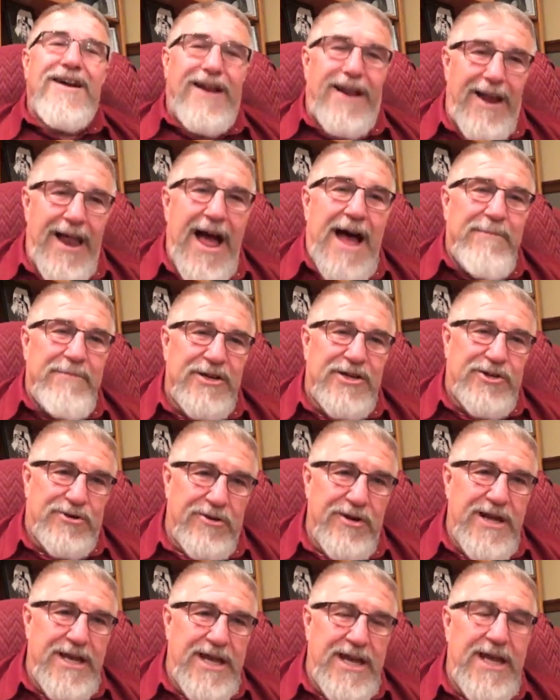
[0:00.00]
Climb a
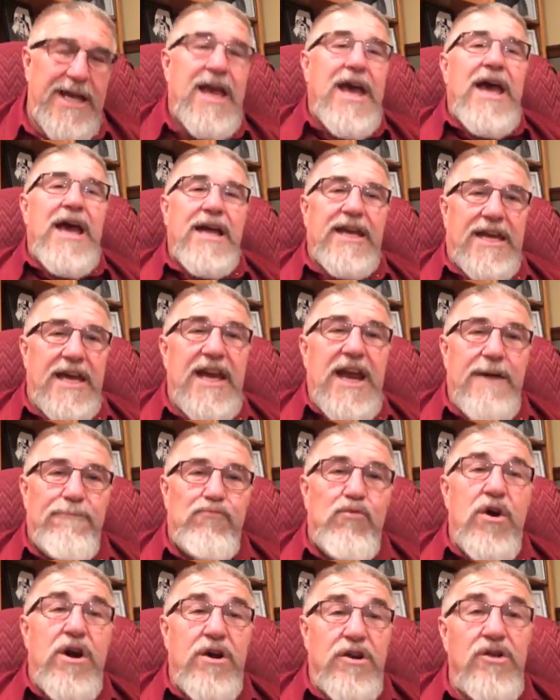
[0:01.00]
tree, get up
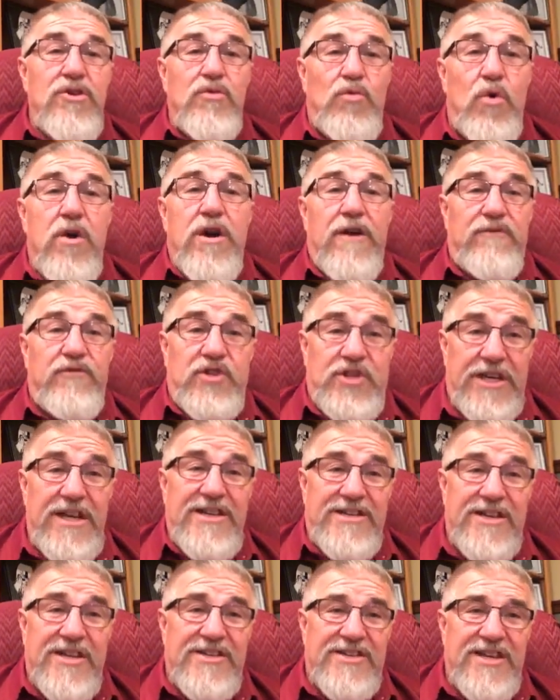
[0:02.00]
where you where
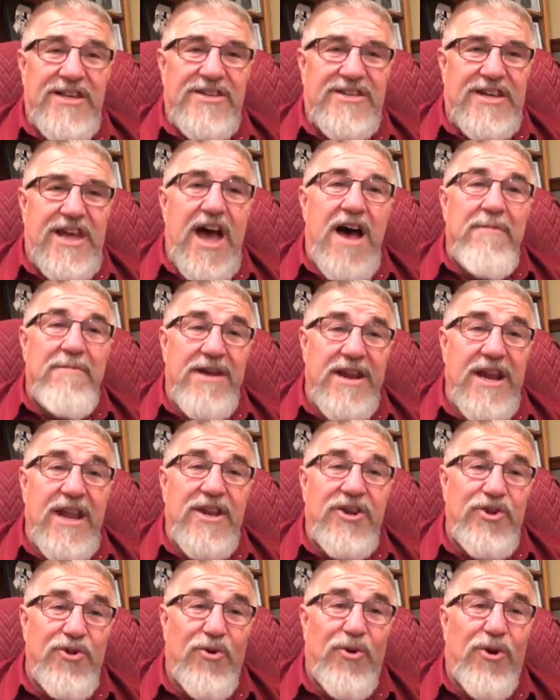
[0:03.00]
Jesus is coming
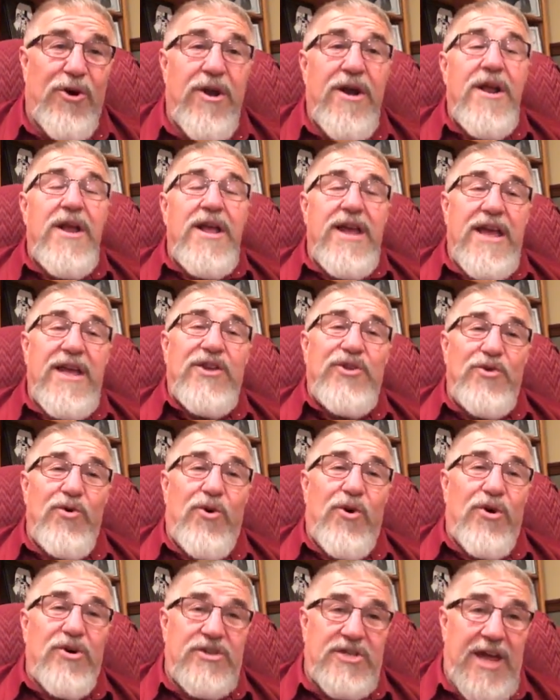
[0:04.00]
in your in
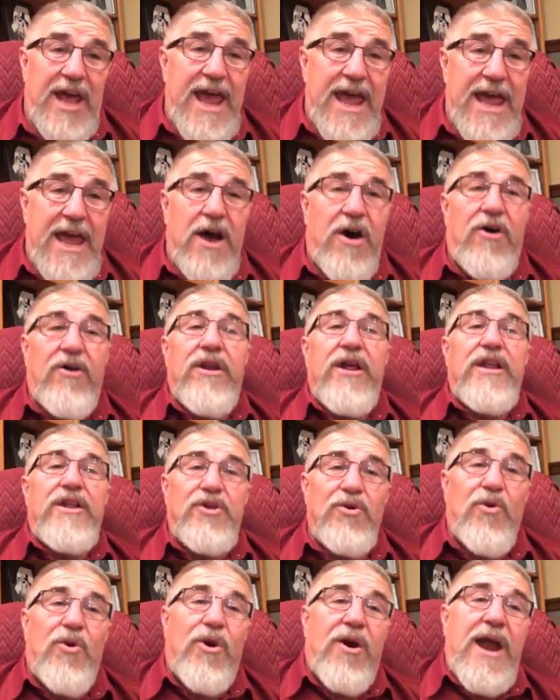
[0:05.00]
your town in
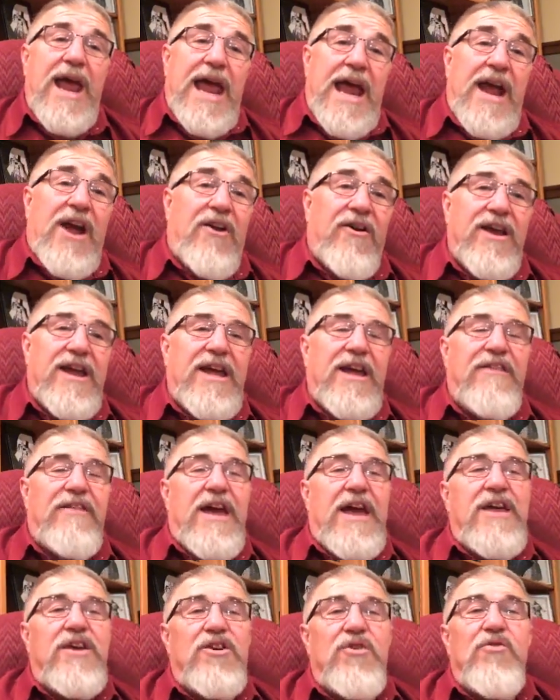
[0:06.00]
your area
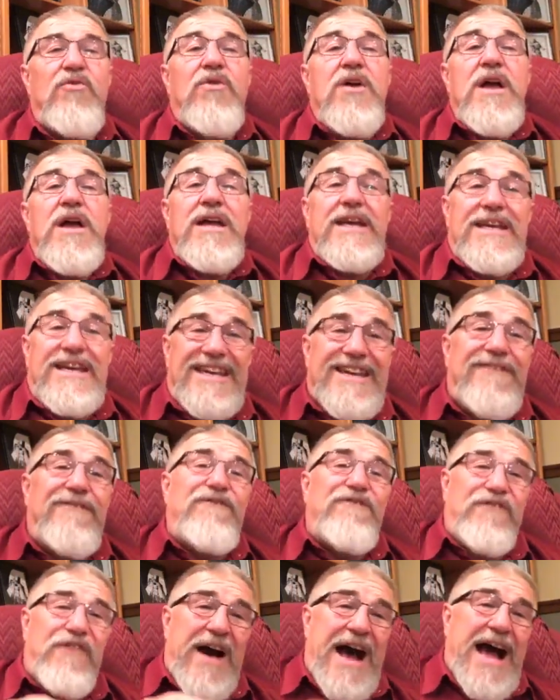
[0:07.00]
that you
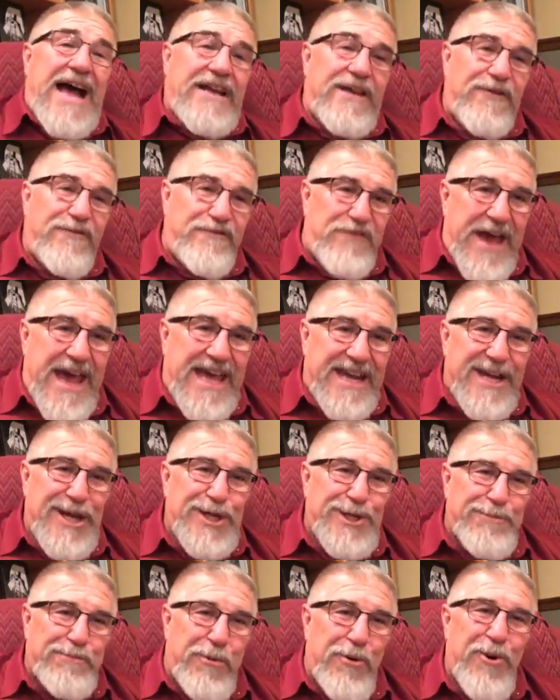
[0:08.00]
Find a
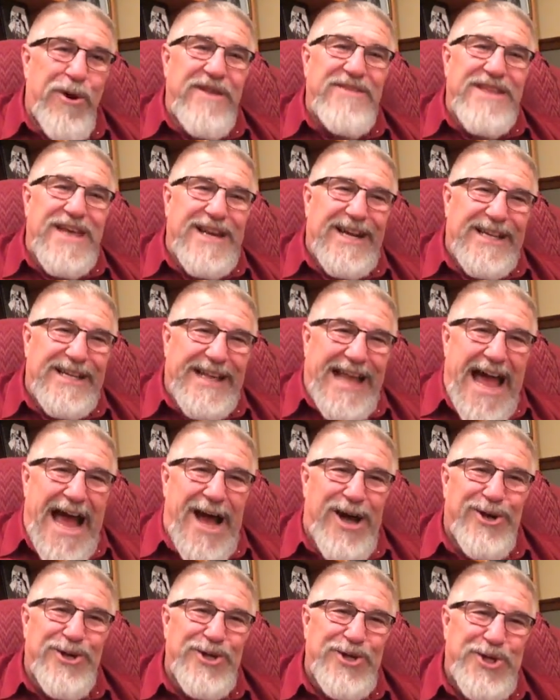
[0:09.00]
vantage point that
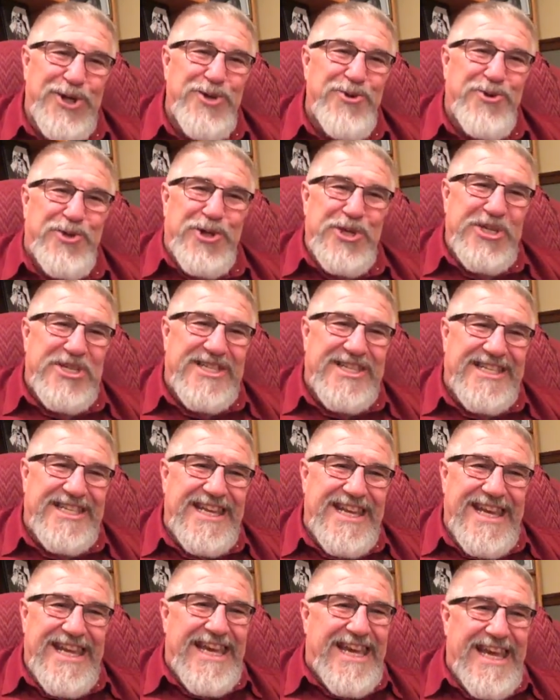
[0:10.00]
allows you to
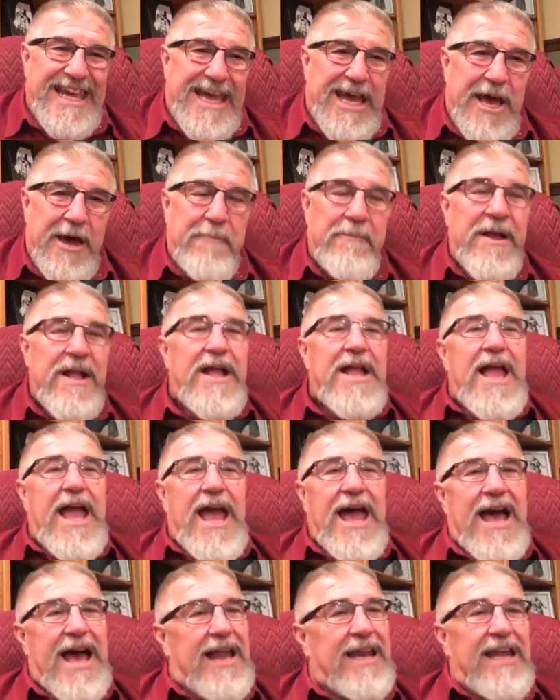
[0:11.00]
see him.
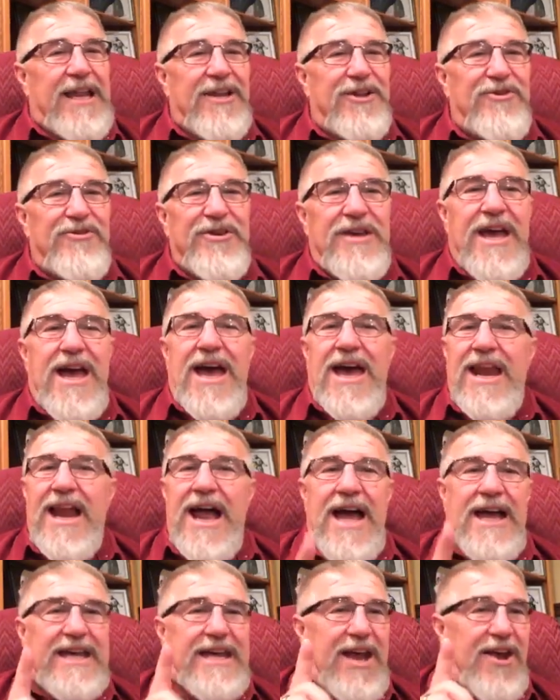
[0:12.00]
Hallelujah. And
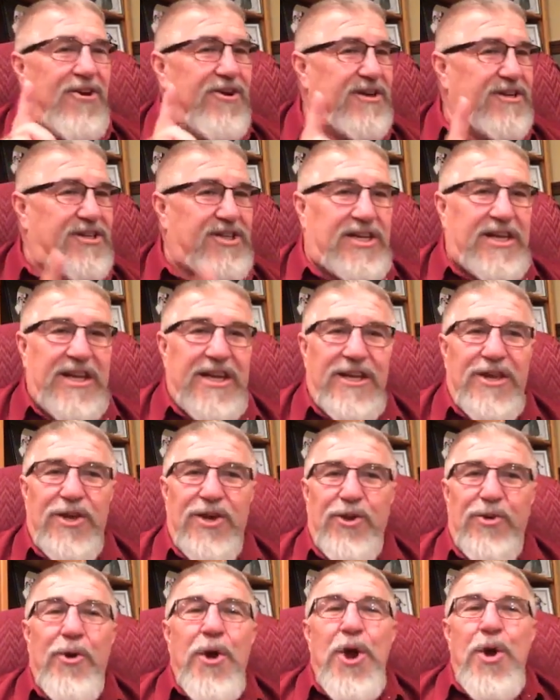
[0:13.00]
I guarantee
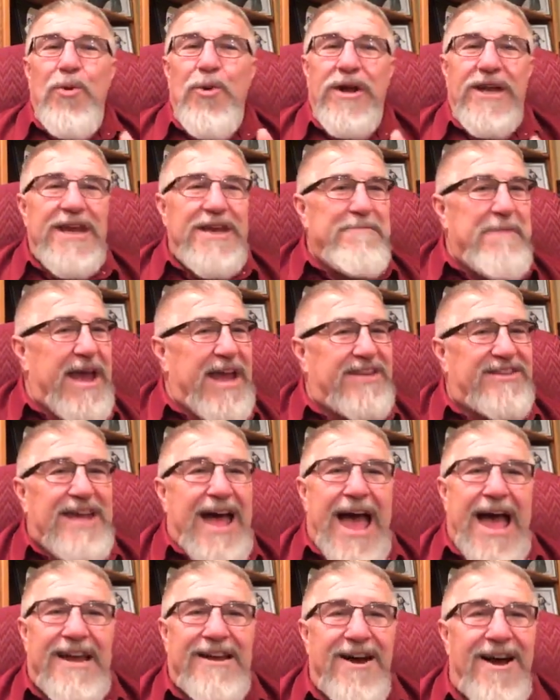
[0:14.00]
you, when he makes
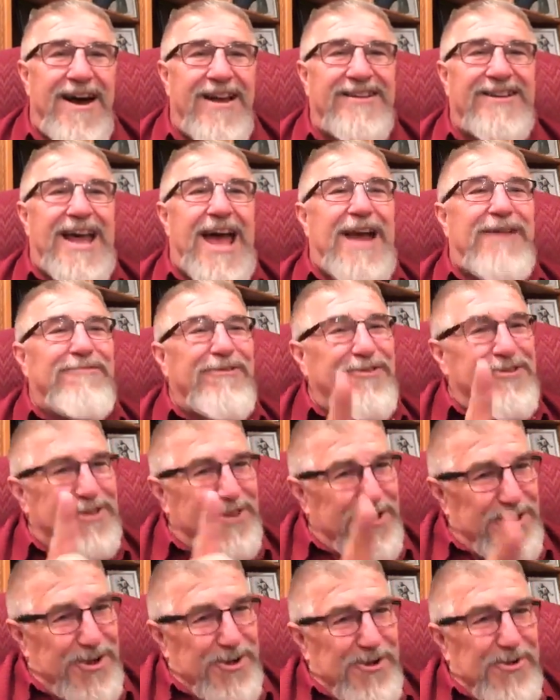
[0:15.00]
eye contact with
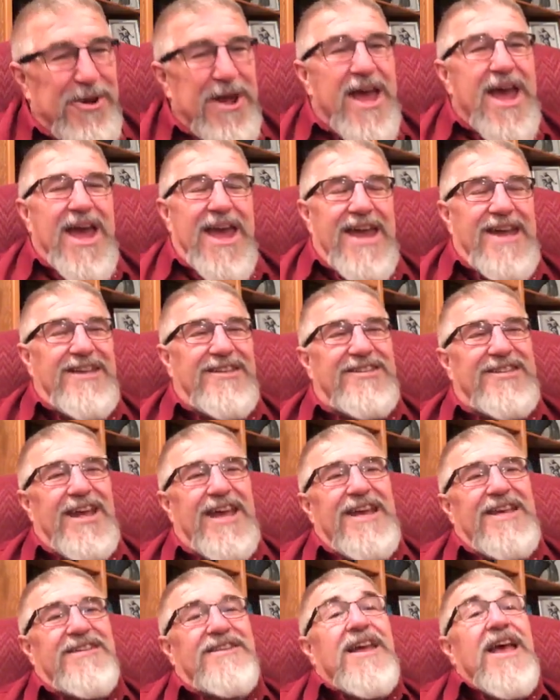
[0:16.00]
you, he
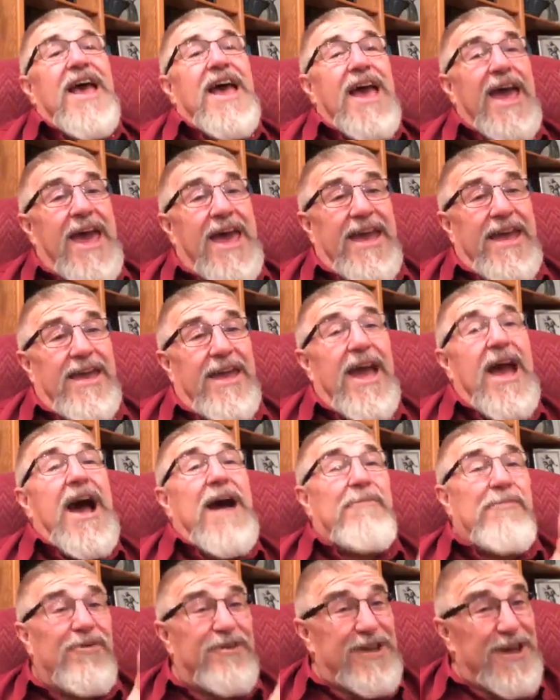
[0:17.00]
says, Hey,
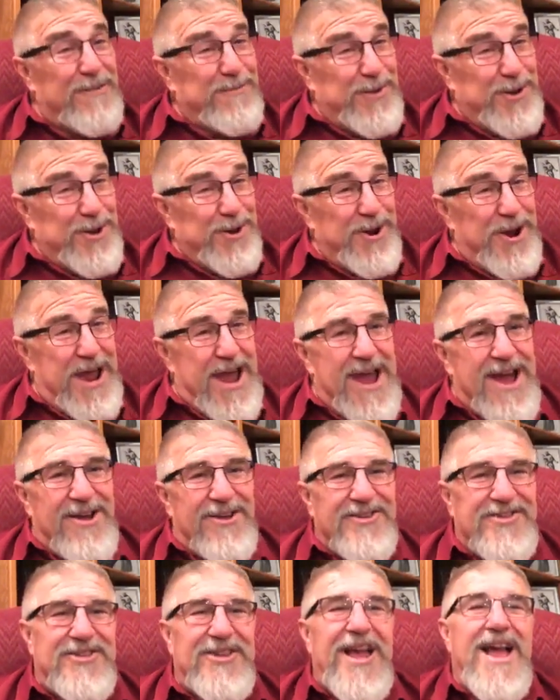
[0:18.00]
I'm gonna come to your
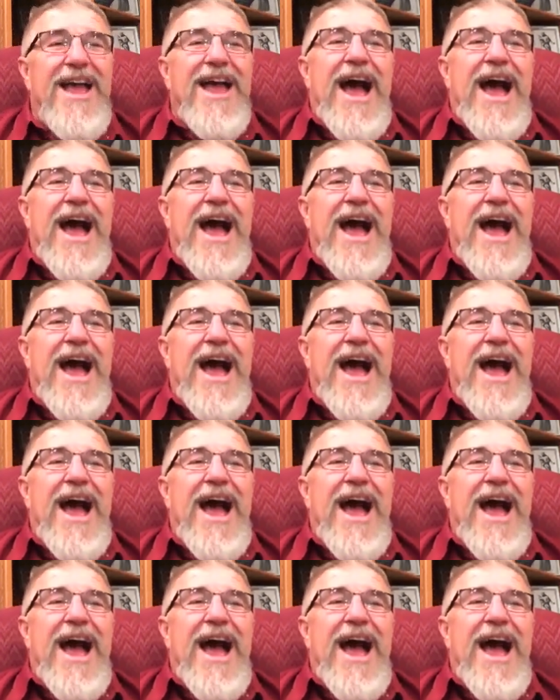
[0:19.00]
house.